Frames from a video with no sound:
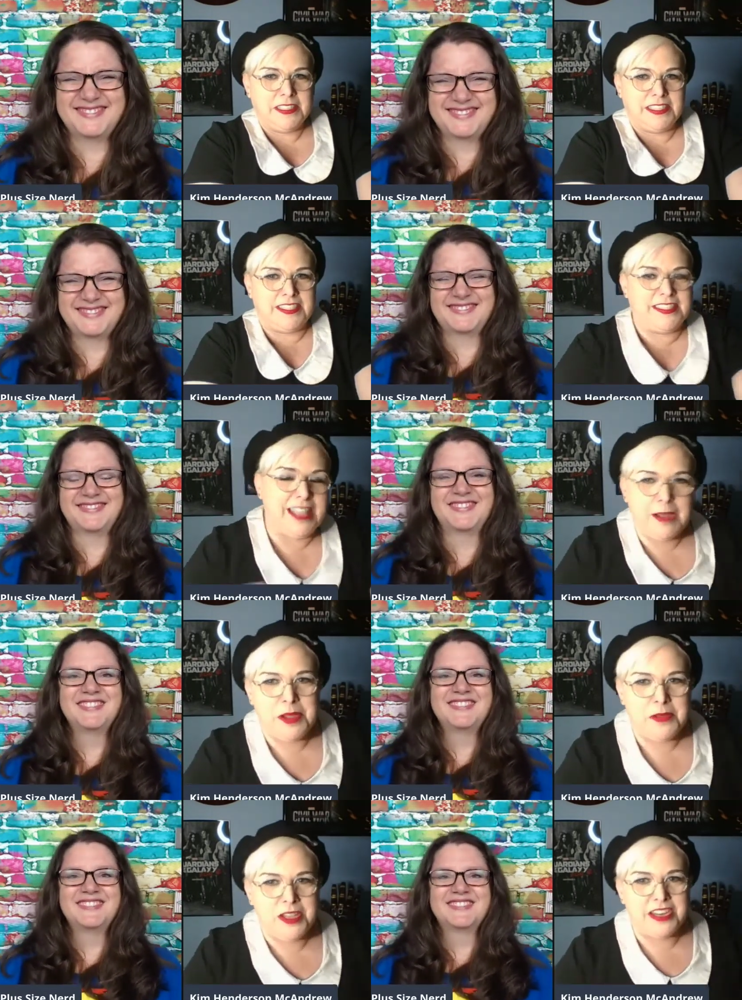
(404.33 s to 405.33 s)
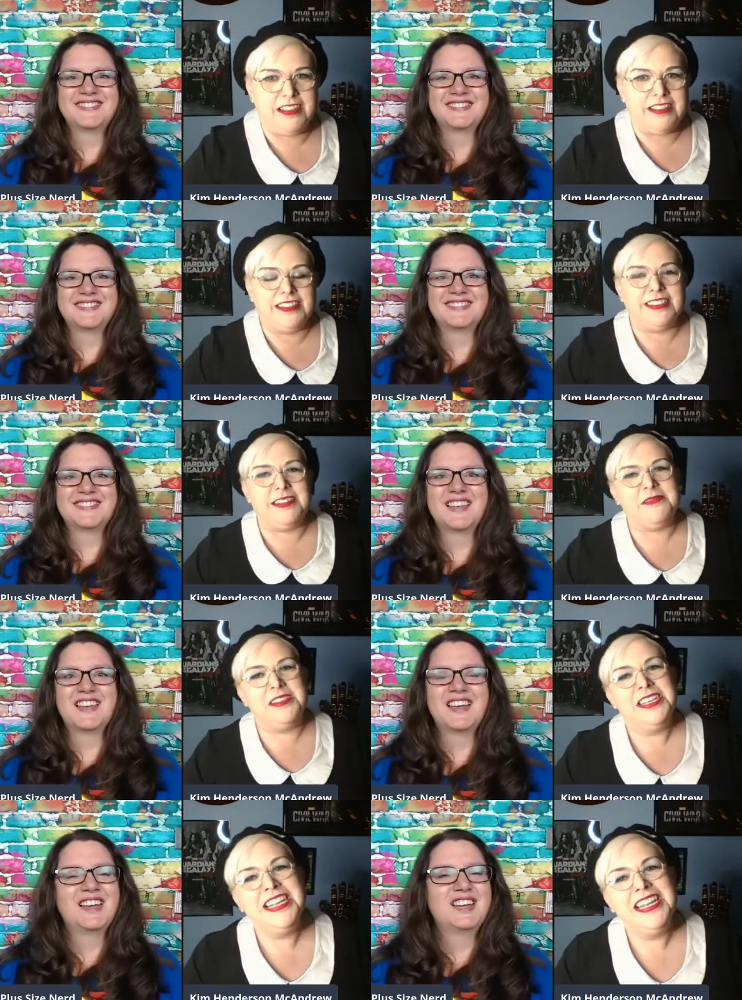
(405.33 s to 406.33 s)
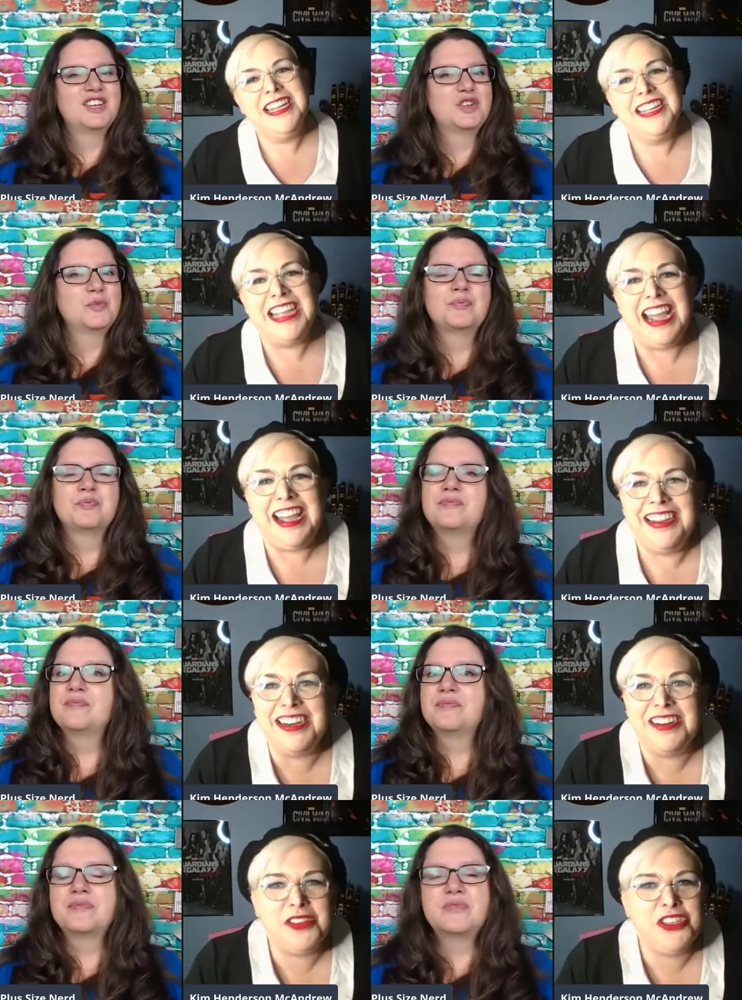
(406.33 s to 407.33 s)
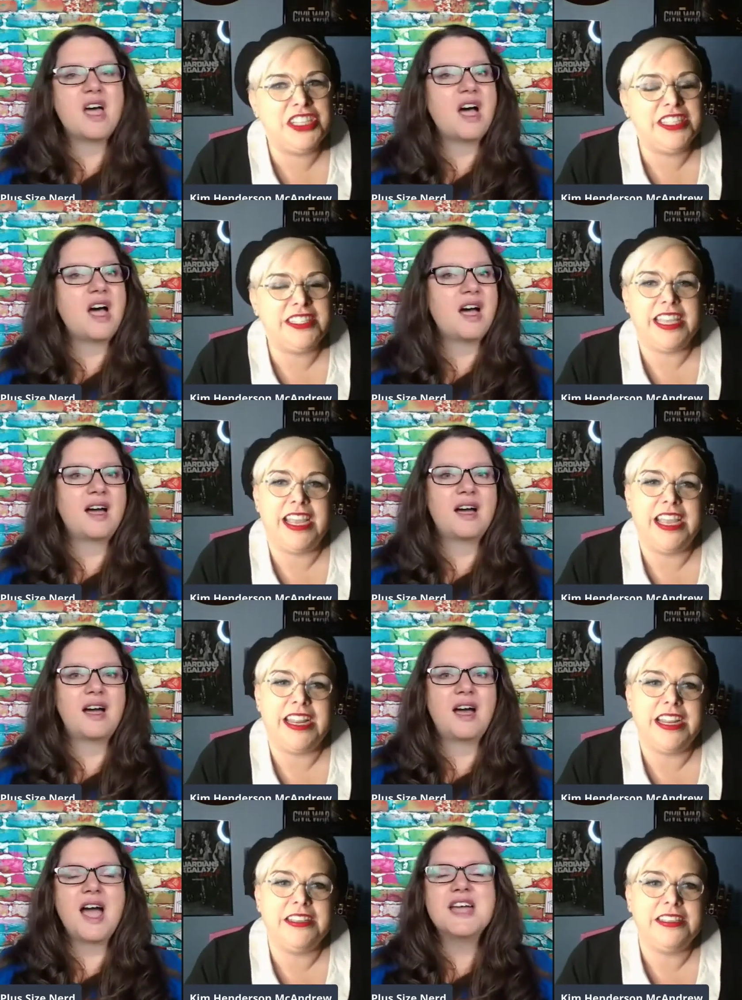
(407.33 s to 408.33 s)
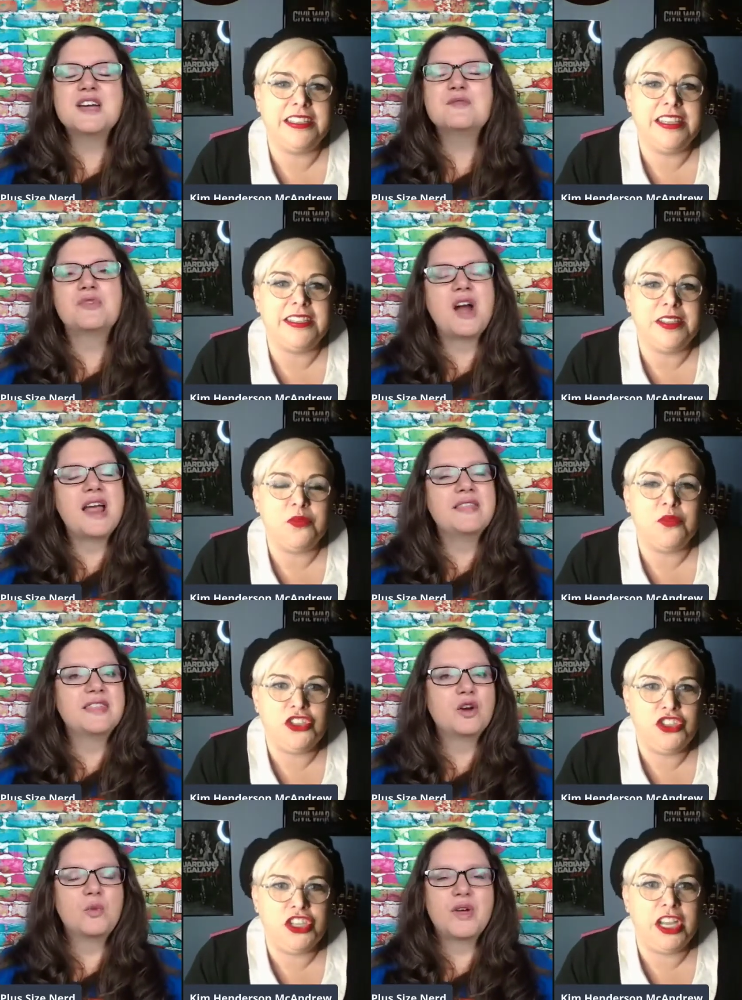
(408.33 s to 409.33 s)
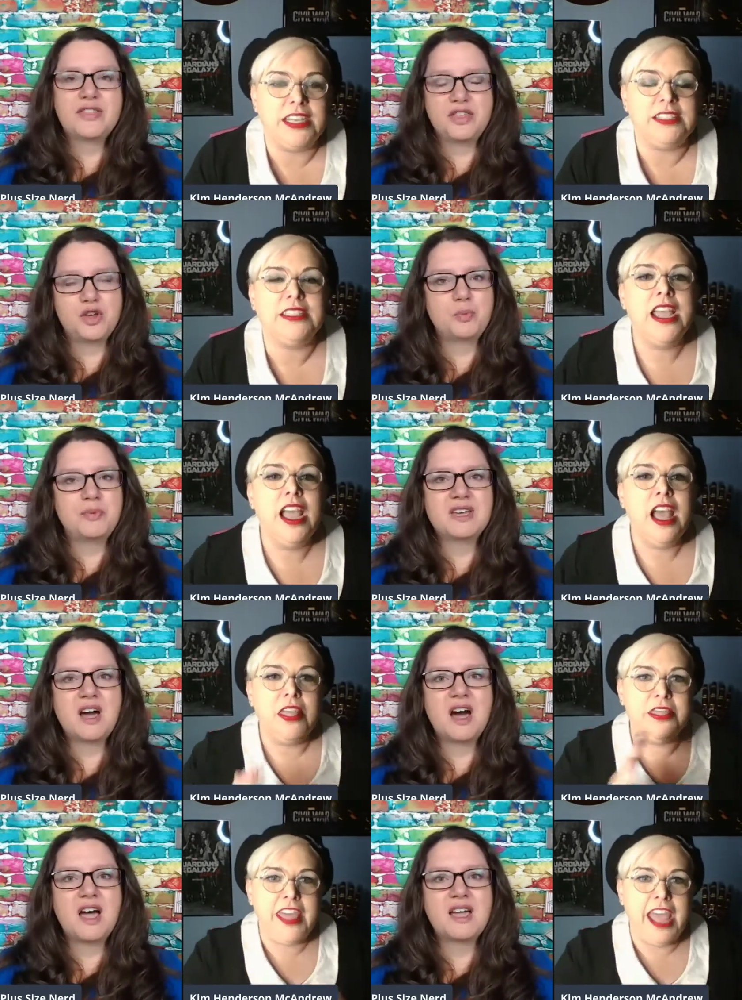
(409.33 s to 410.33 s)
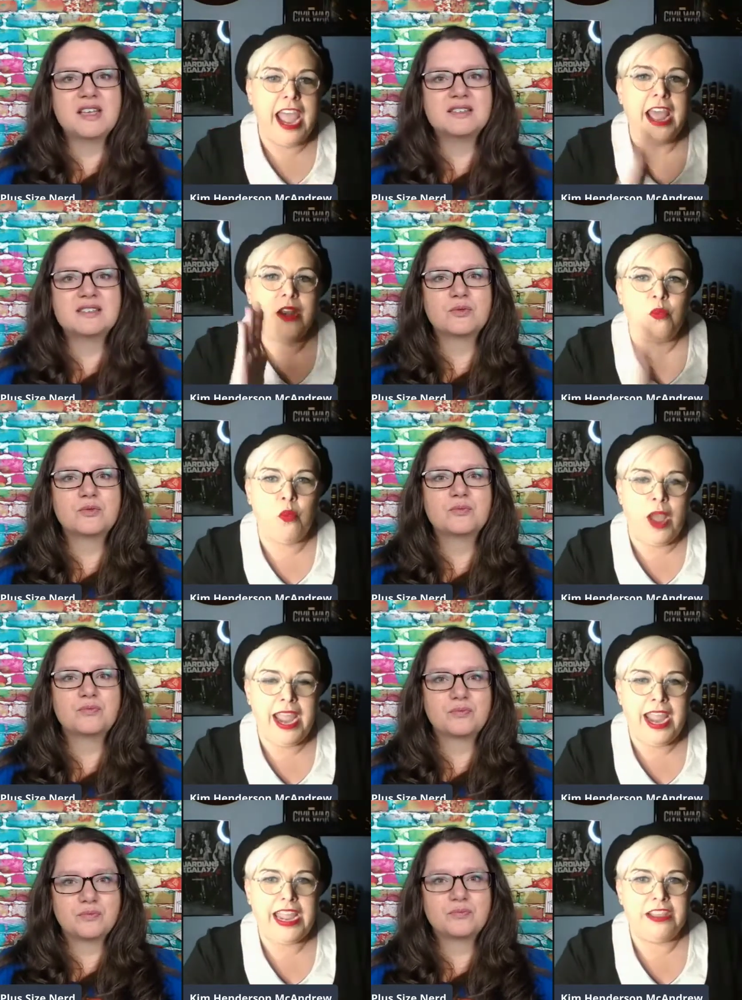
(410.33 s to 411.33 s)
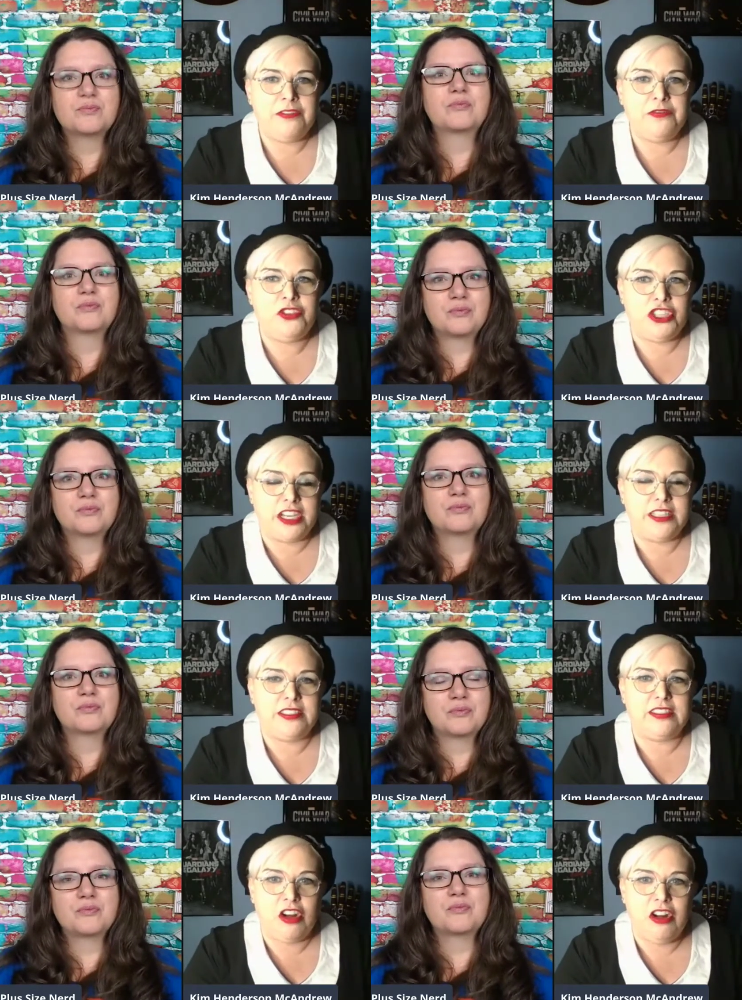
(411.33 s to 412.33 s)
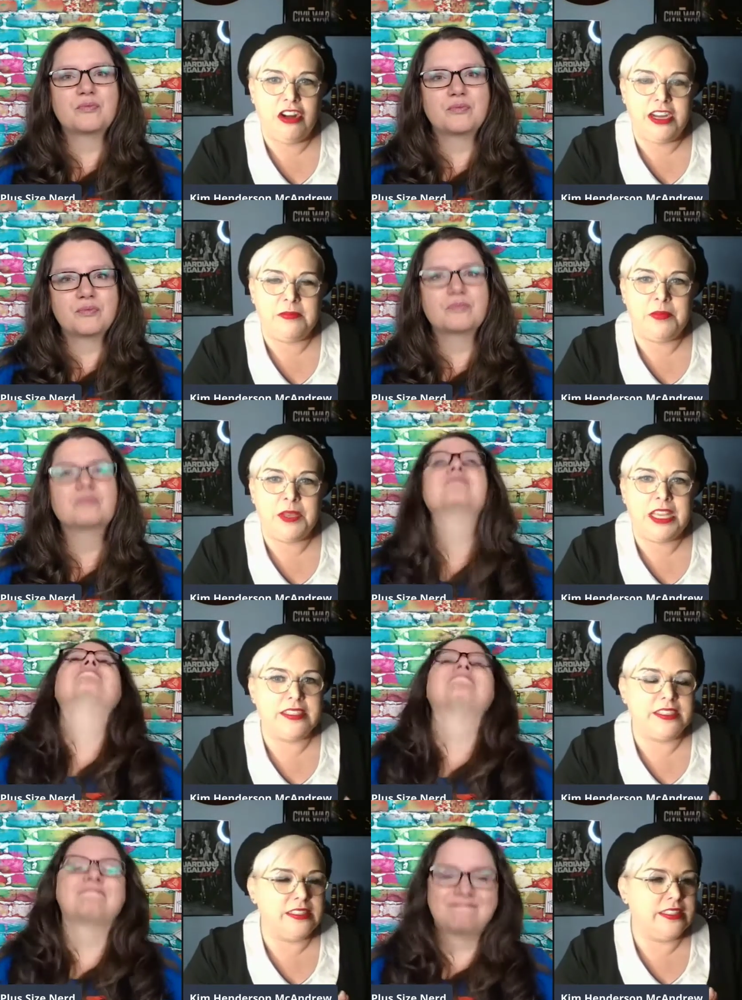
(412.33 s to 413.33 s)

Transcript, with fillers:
Speaker 1: slap my money on the table. Yeah, and it was just. It, I'm right there with that, you because wave just started because